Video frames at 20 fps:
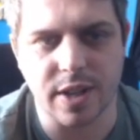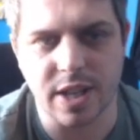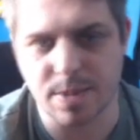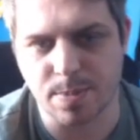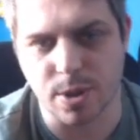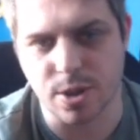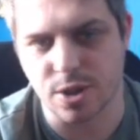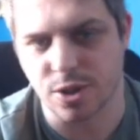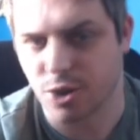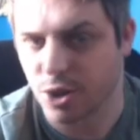This
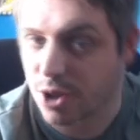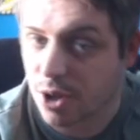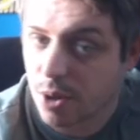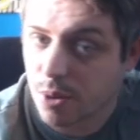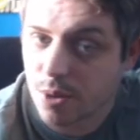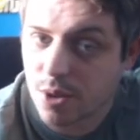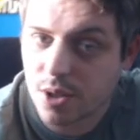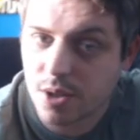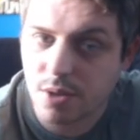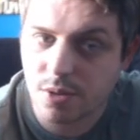person just
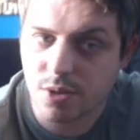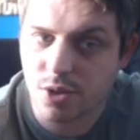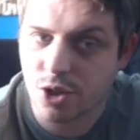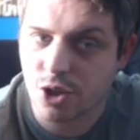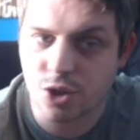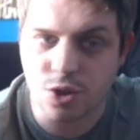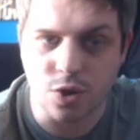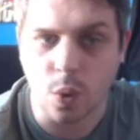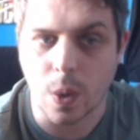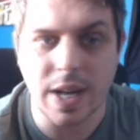goes
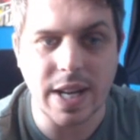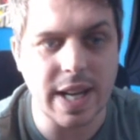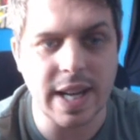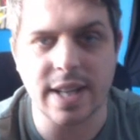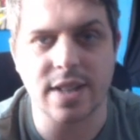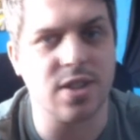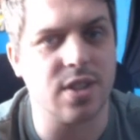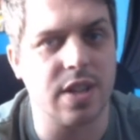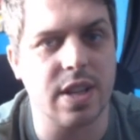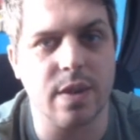straight
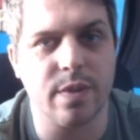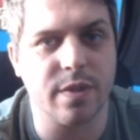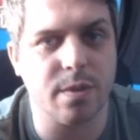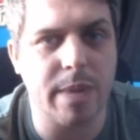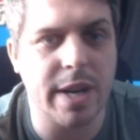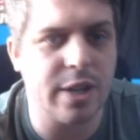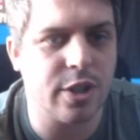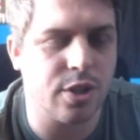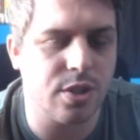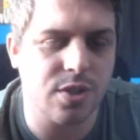into the
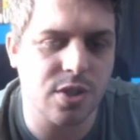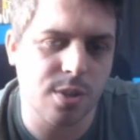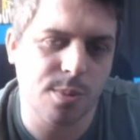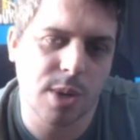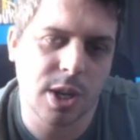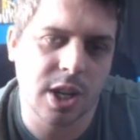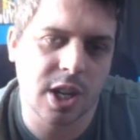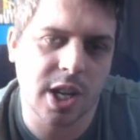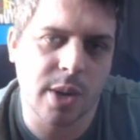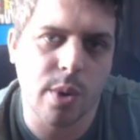information. So
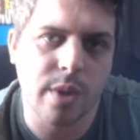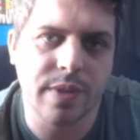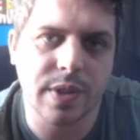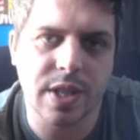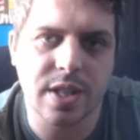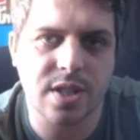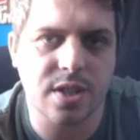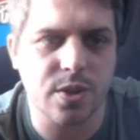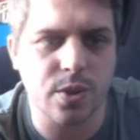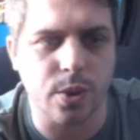we're going to go over
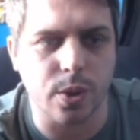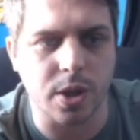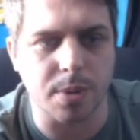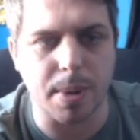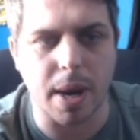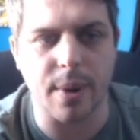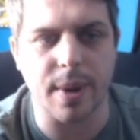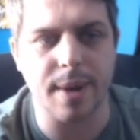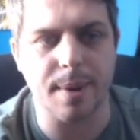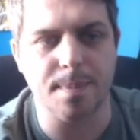this and talk
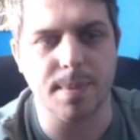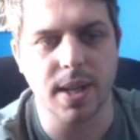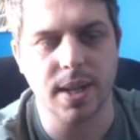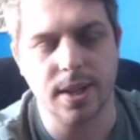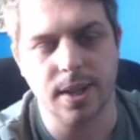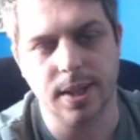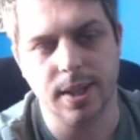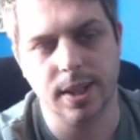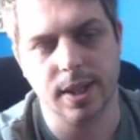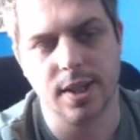about it.
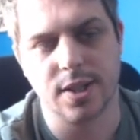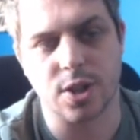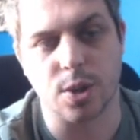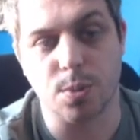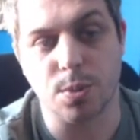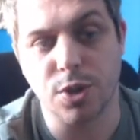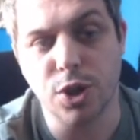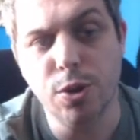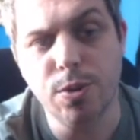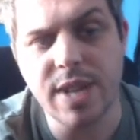So
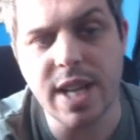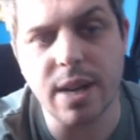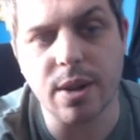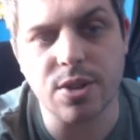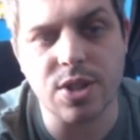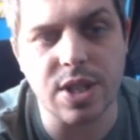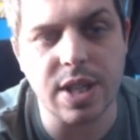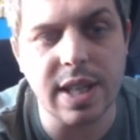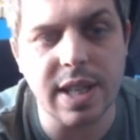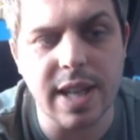new
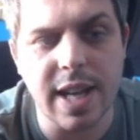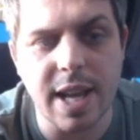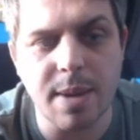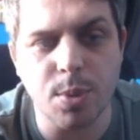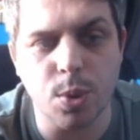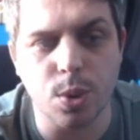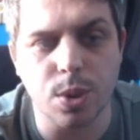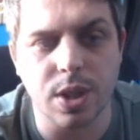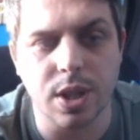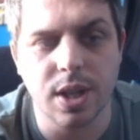DLC
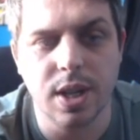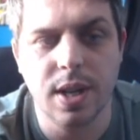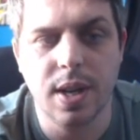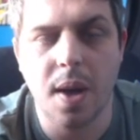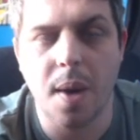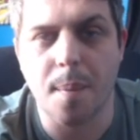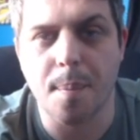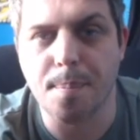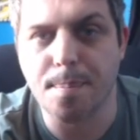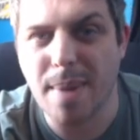labelled
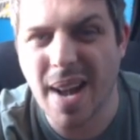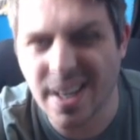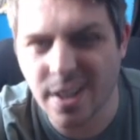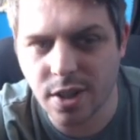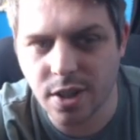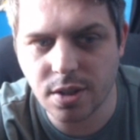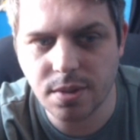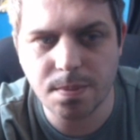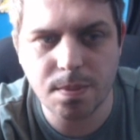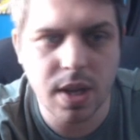
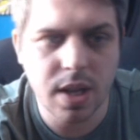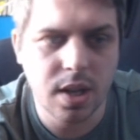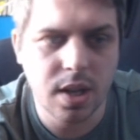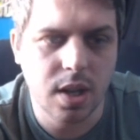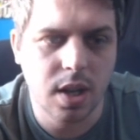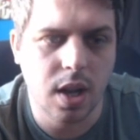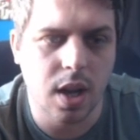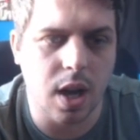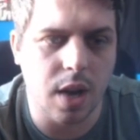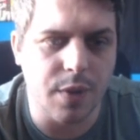Manhunt.
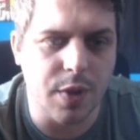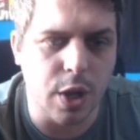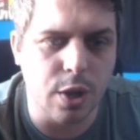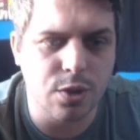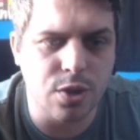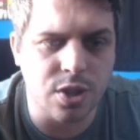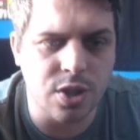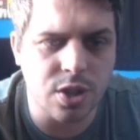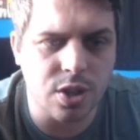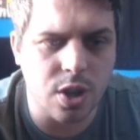The
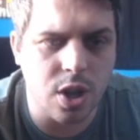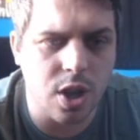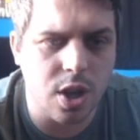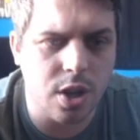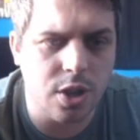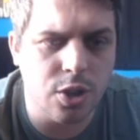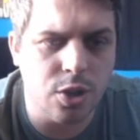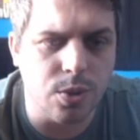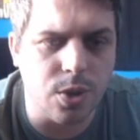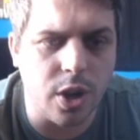hunters
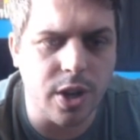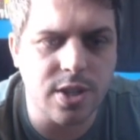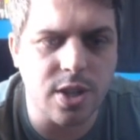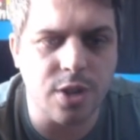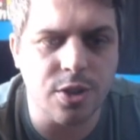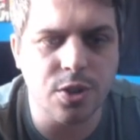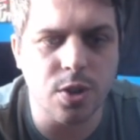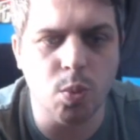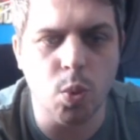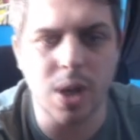unite
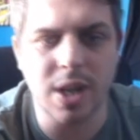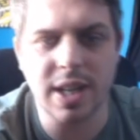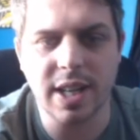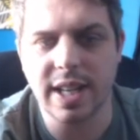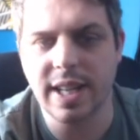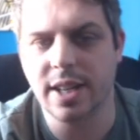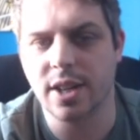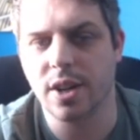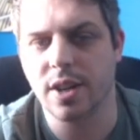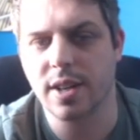under one
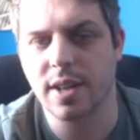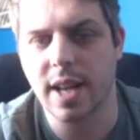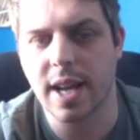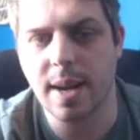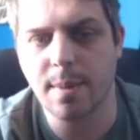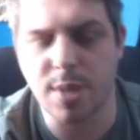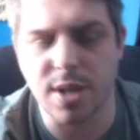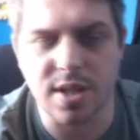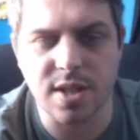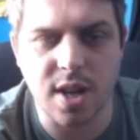leader
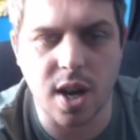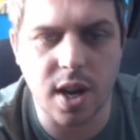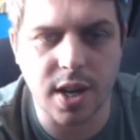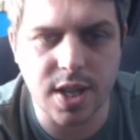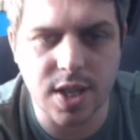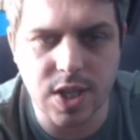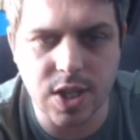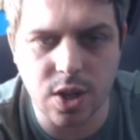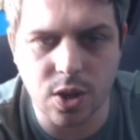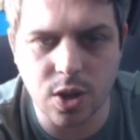named
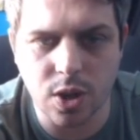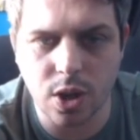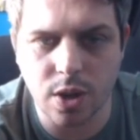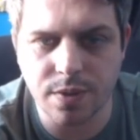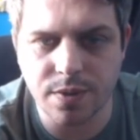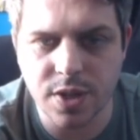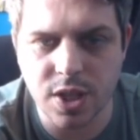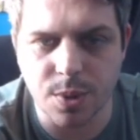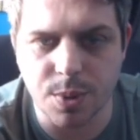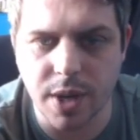Natalia
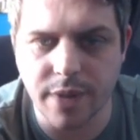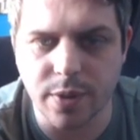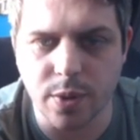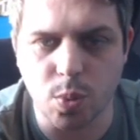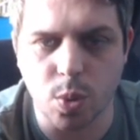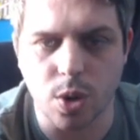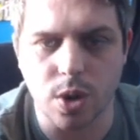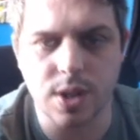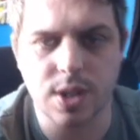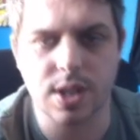Sokolov, so in other
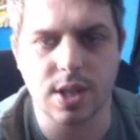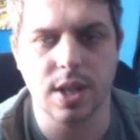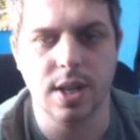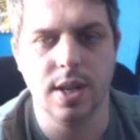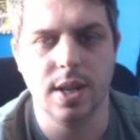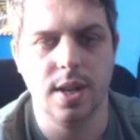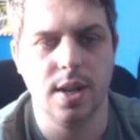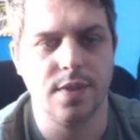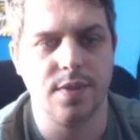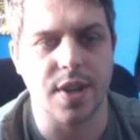words,
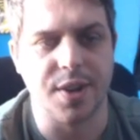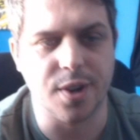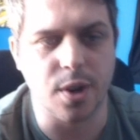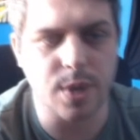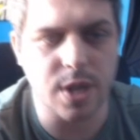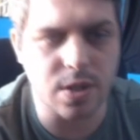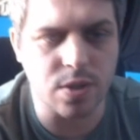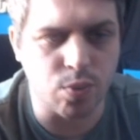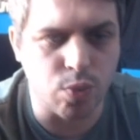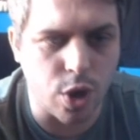they're known
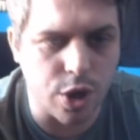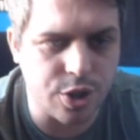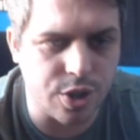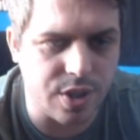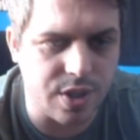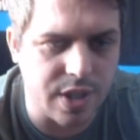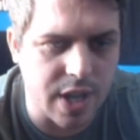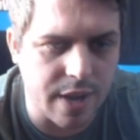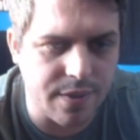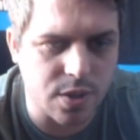as
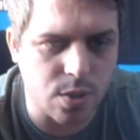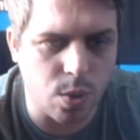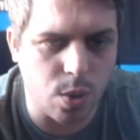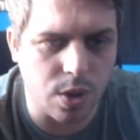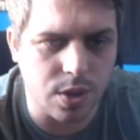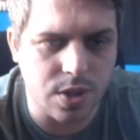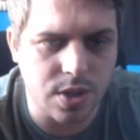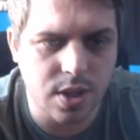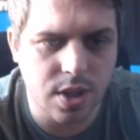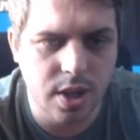Russian death
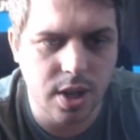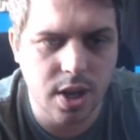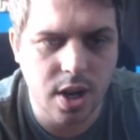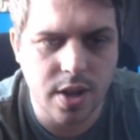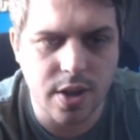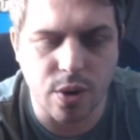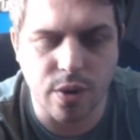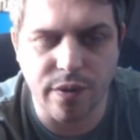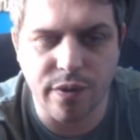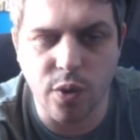squads.
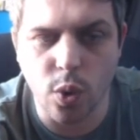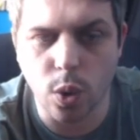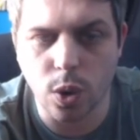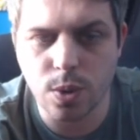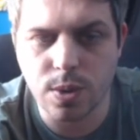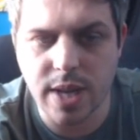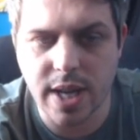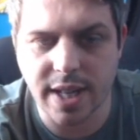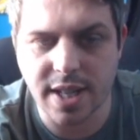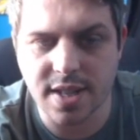There are 4
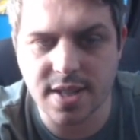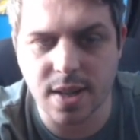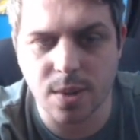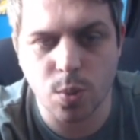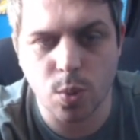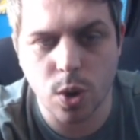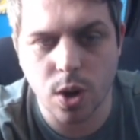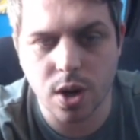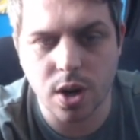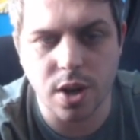lieutenants
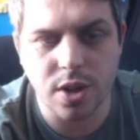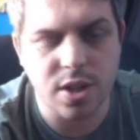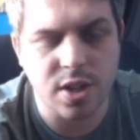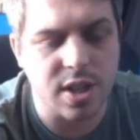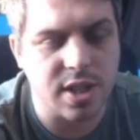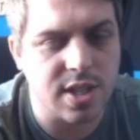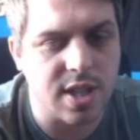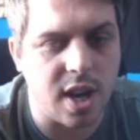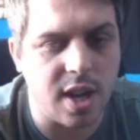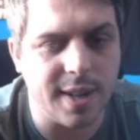that work under
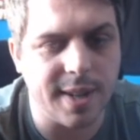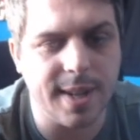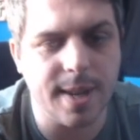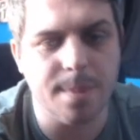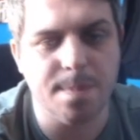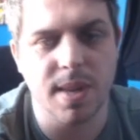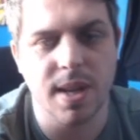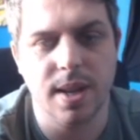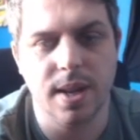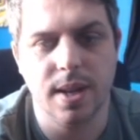
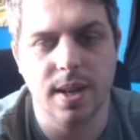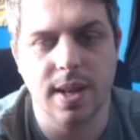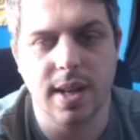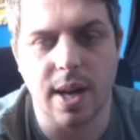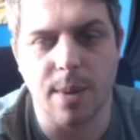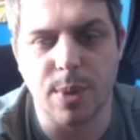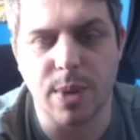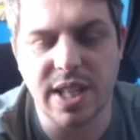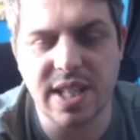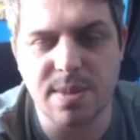Natalia,
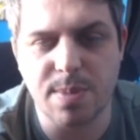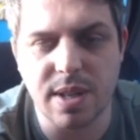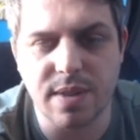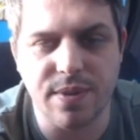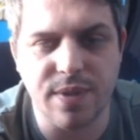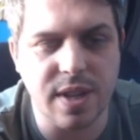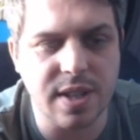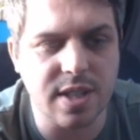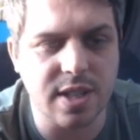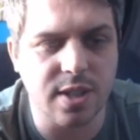and will need to be
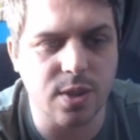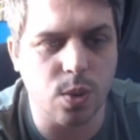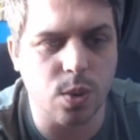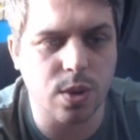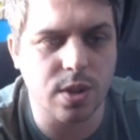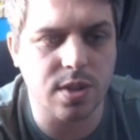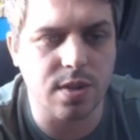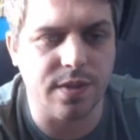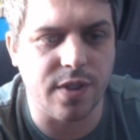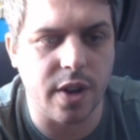defeated in
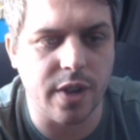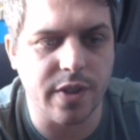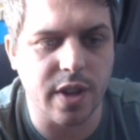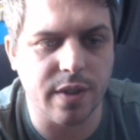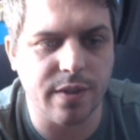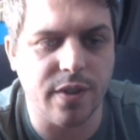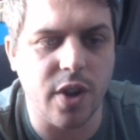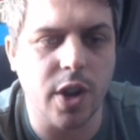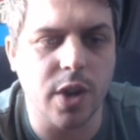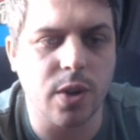order to find the
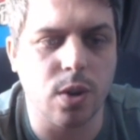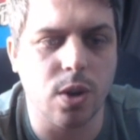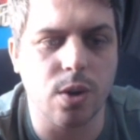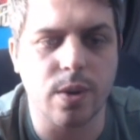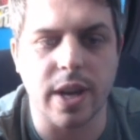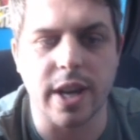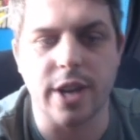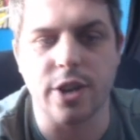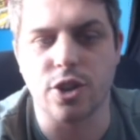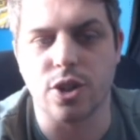final
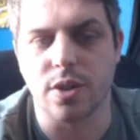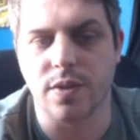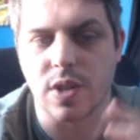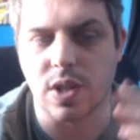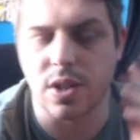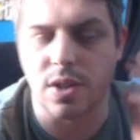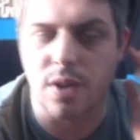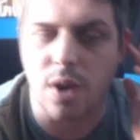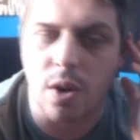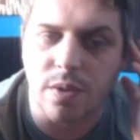
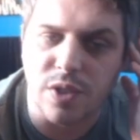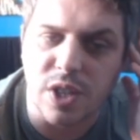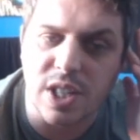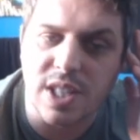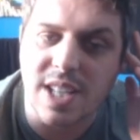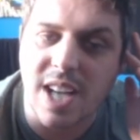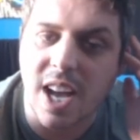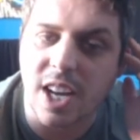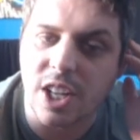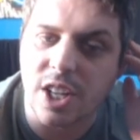location of
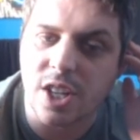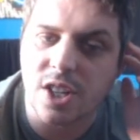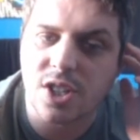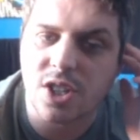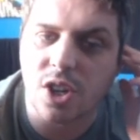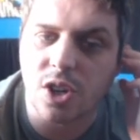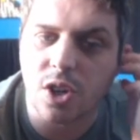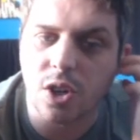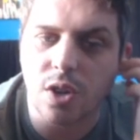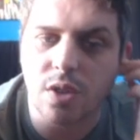Natalia
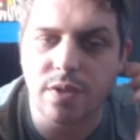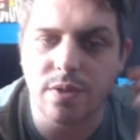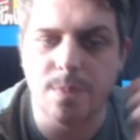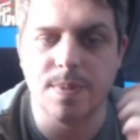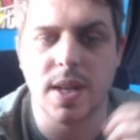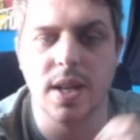Sokolov.